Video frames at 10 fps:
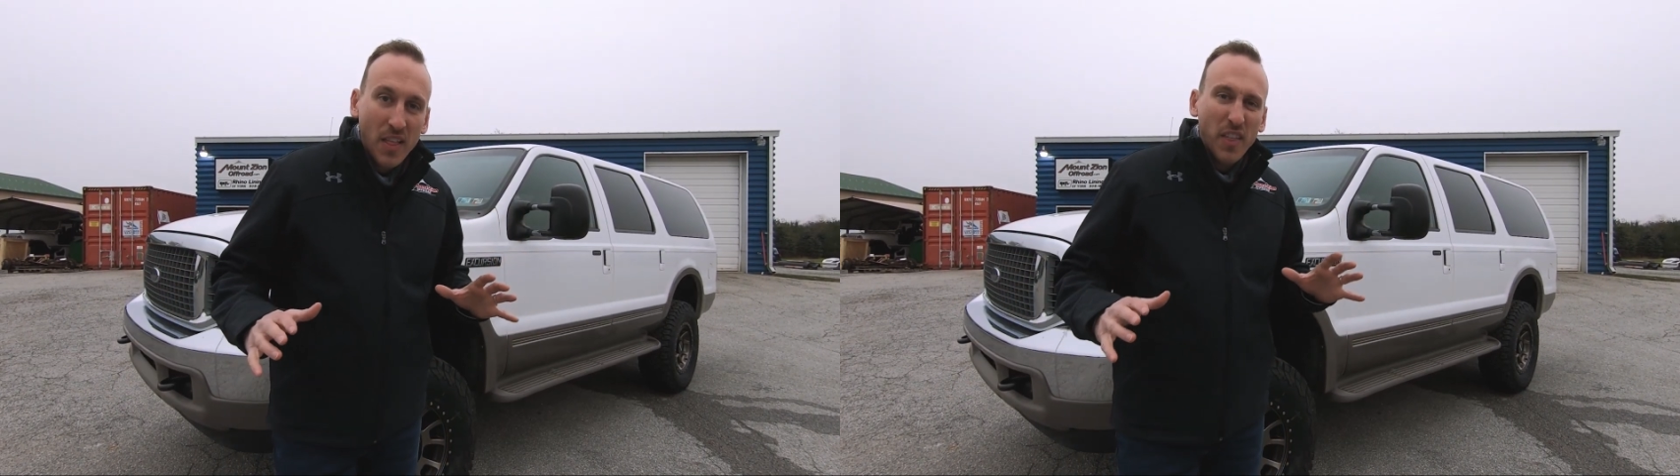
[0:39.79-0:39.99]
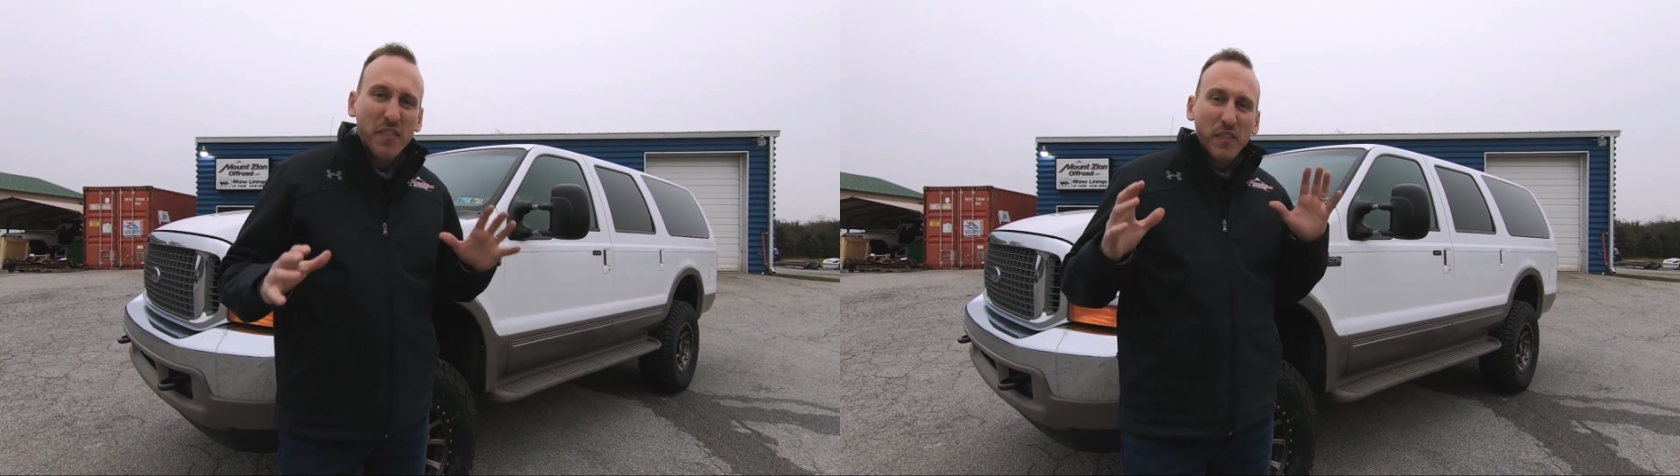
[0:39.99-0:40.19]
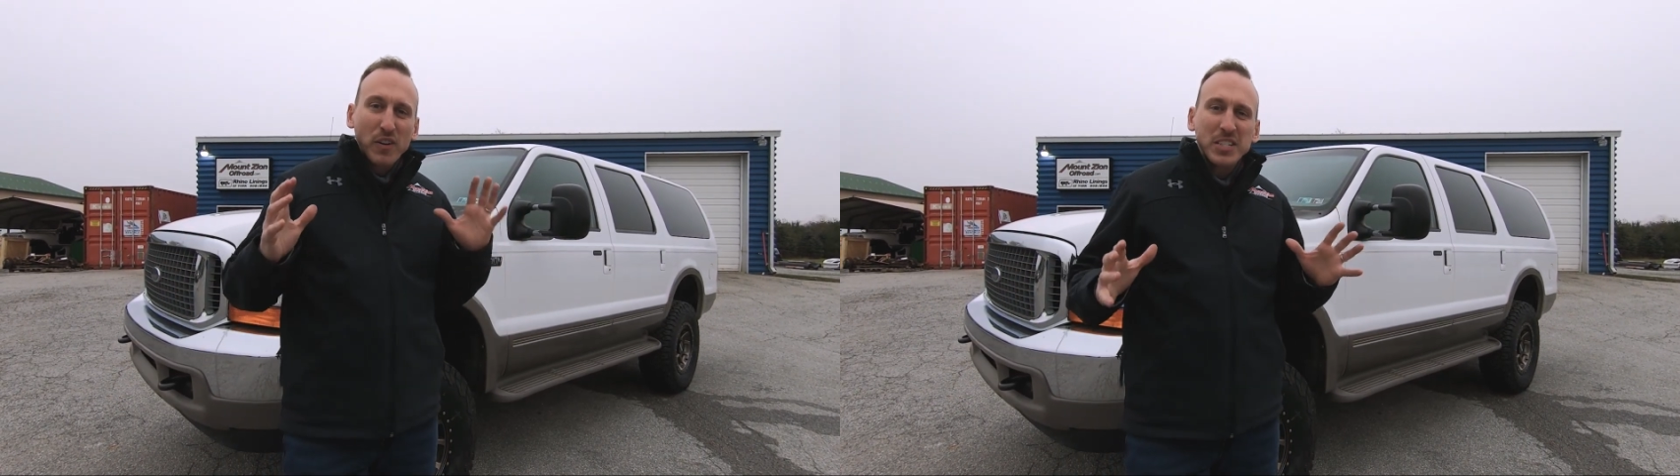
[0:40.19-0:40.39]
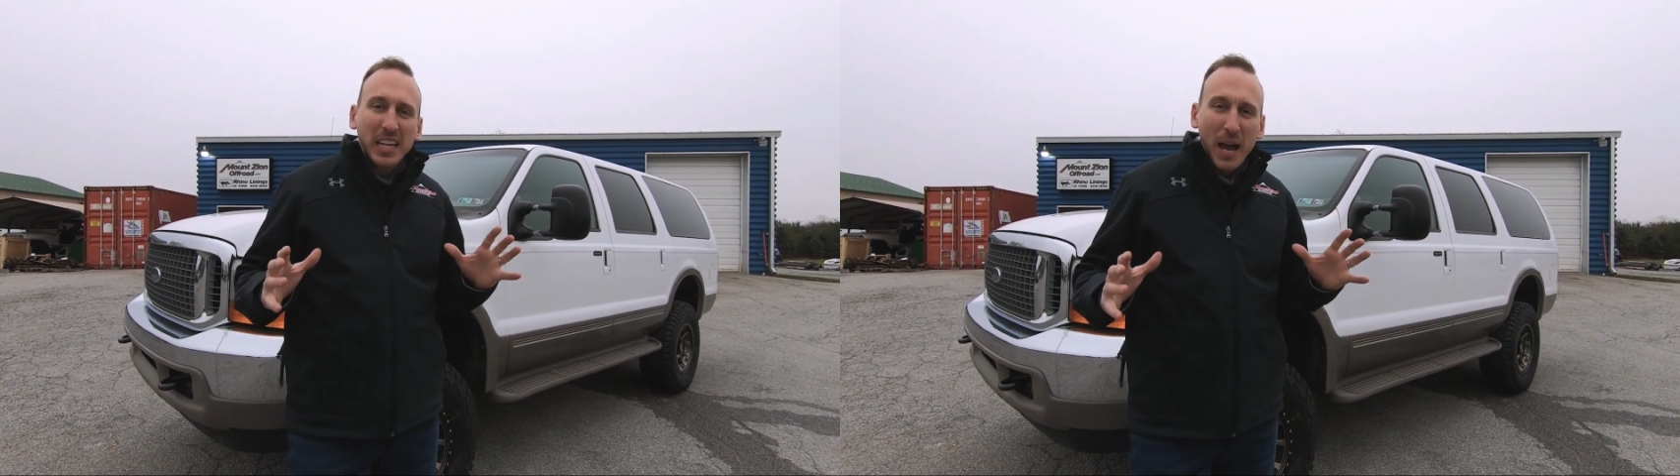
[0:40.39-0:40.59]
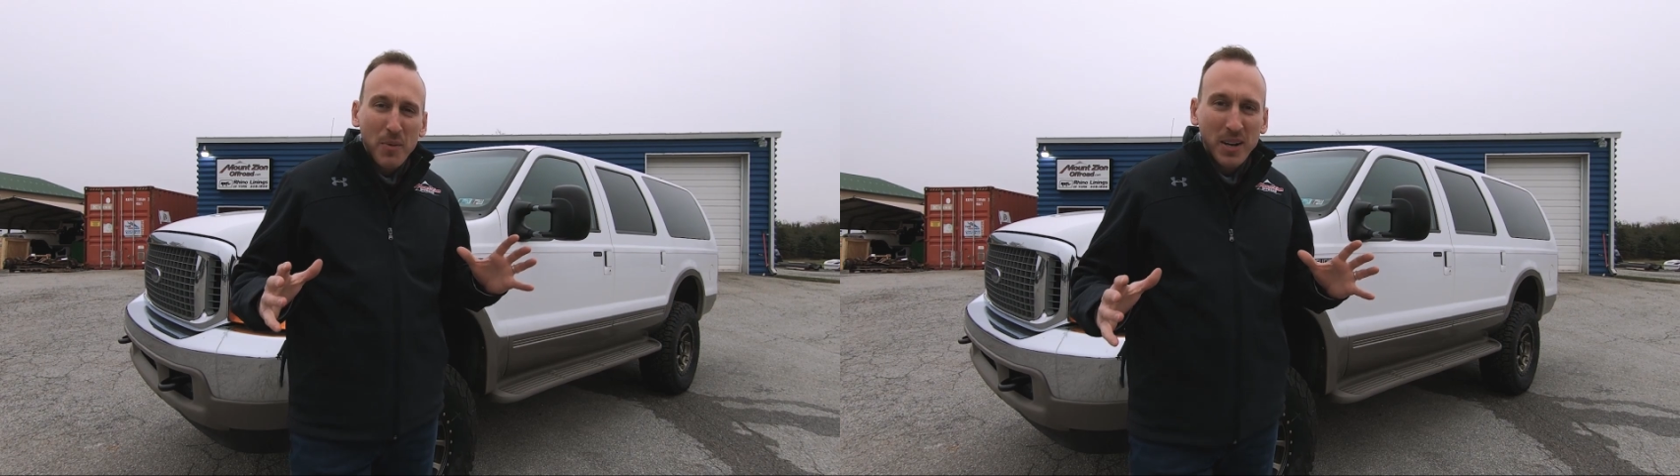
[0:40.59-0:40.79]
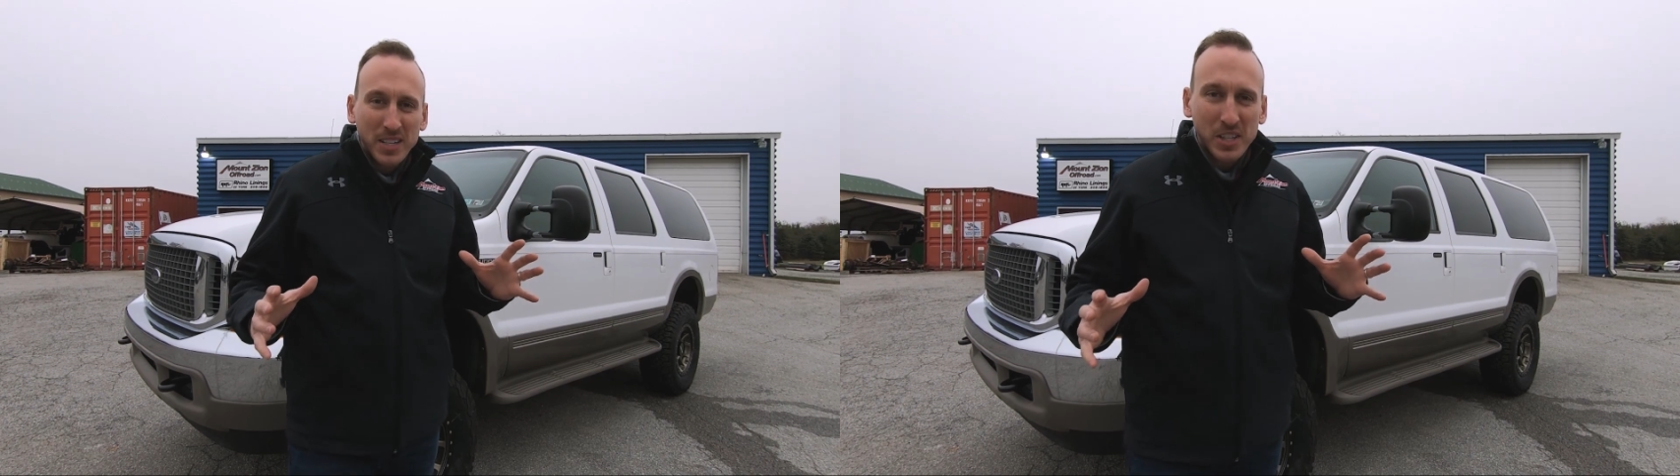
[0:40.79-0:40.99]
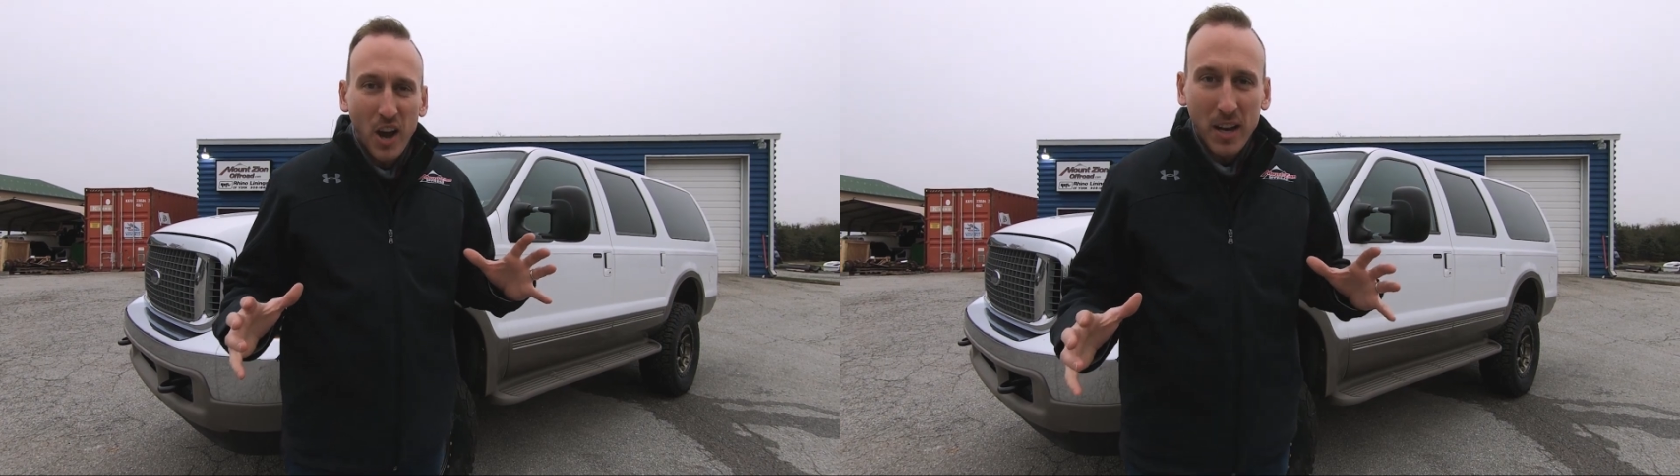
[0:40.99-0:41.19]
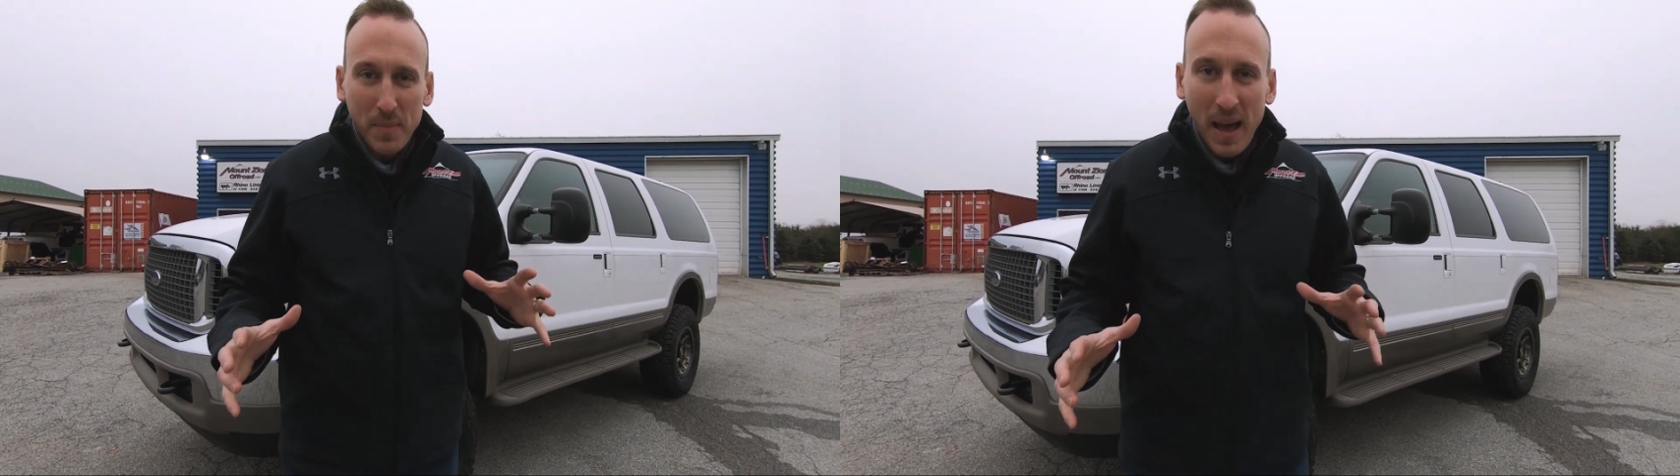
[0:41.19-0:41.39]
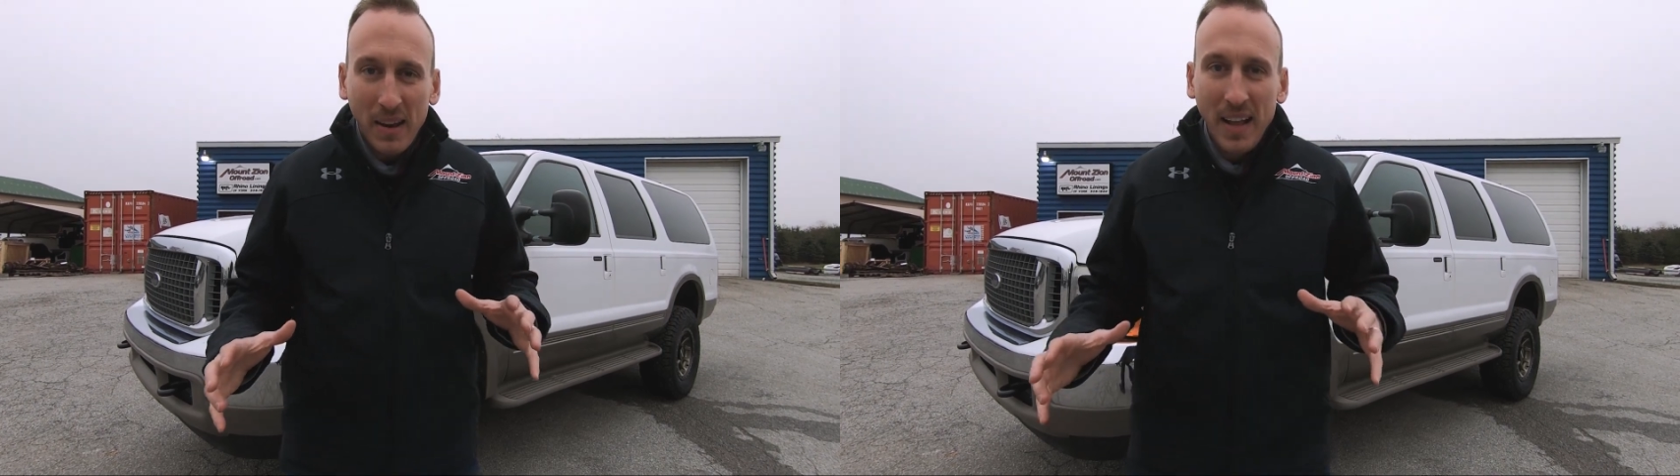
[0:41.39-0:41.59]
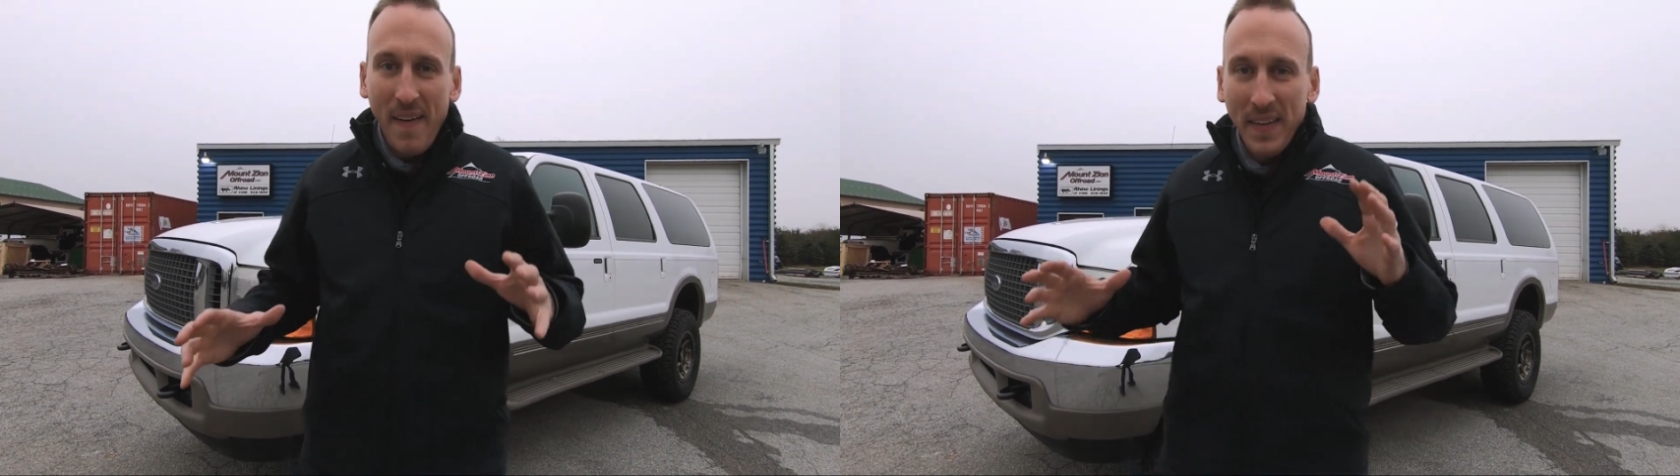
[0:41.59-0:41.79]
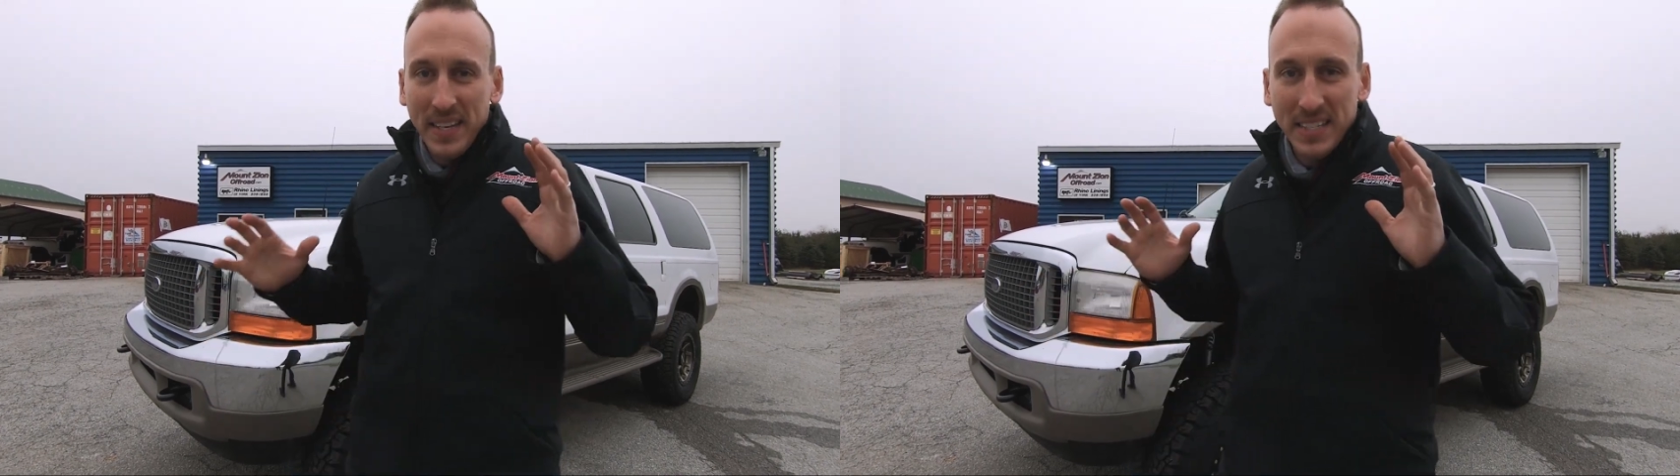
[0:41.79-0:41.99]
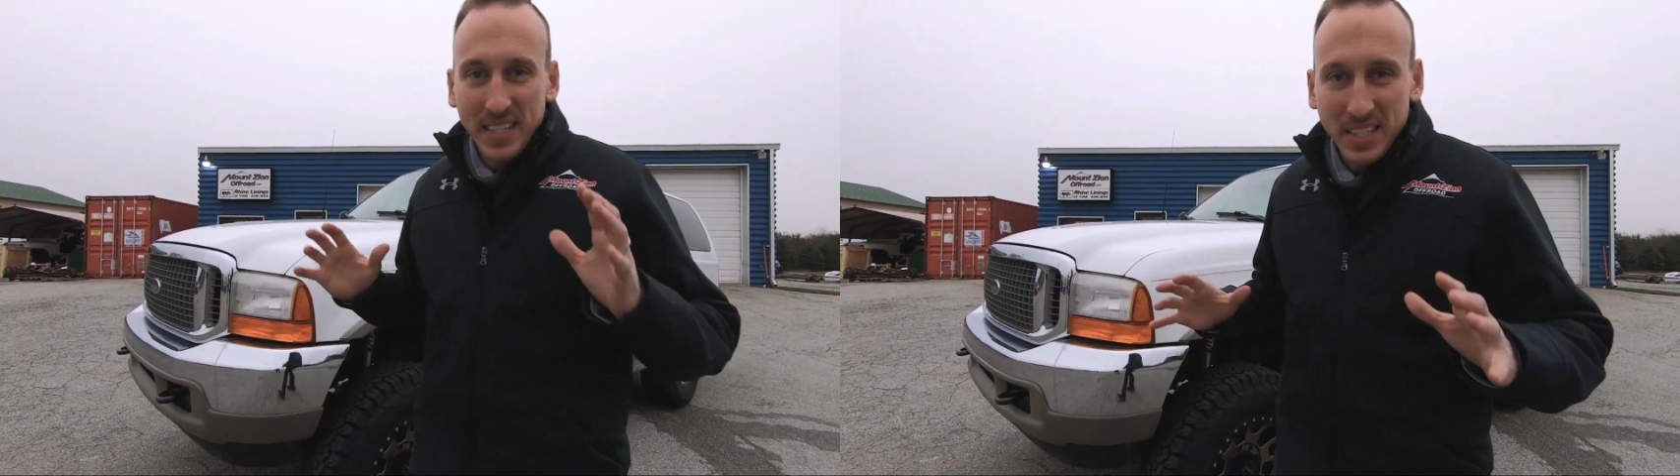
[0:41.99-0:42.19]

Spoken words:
The first thing I wanted to talk about is the